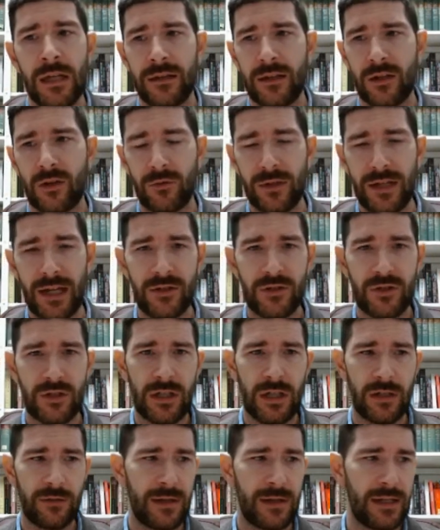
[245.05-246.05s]
the
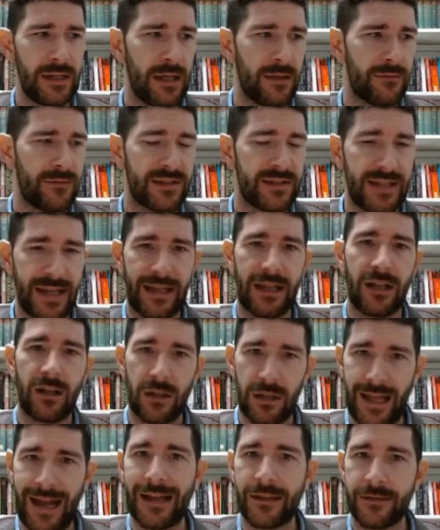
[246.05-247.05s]
creation of a second
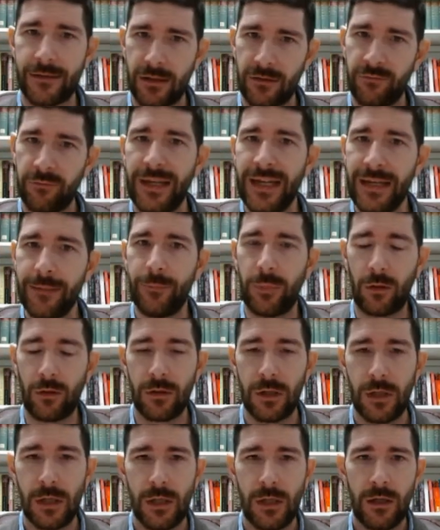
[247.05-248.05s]
class of people